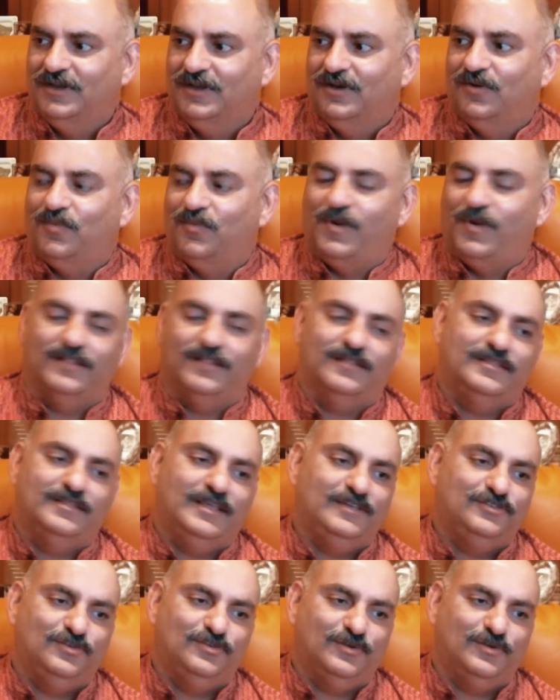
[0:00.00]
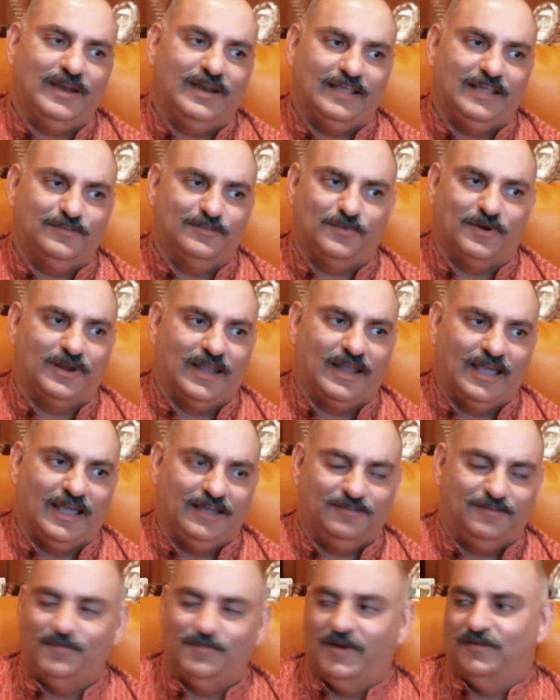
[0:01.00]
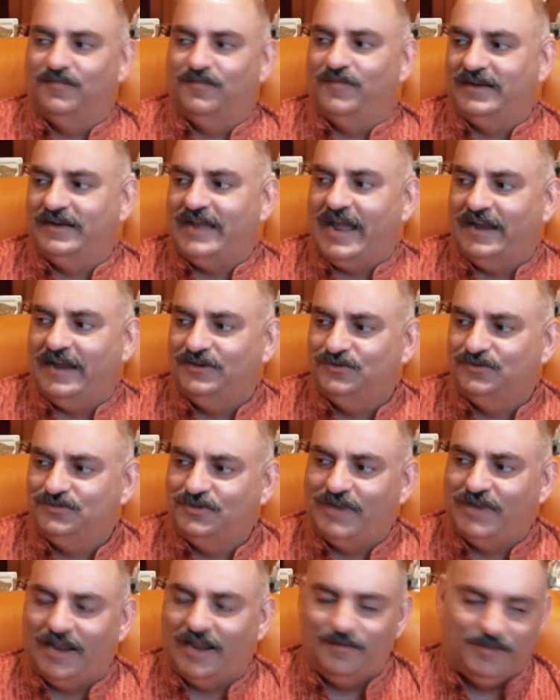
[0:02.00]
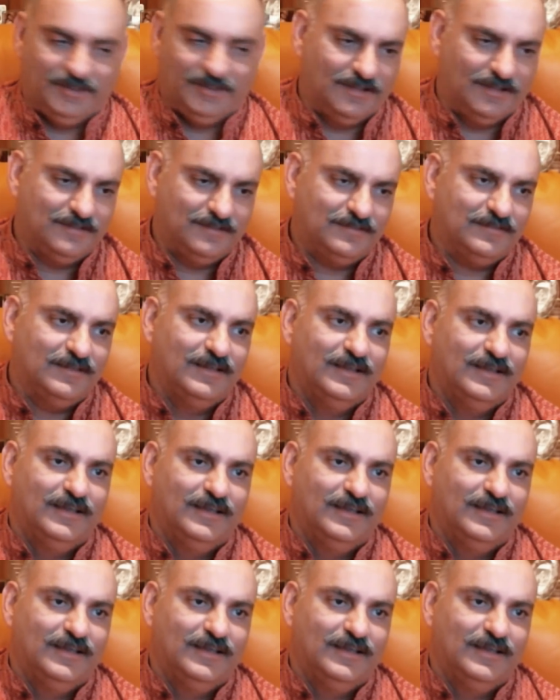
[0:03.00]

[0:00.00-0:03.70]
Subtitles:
one of the things you realize about life, my dad used to tell me this.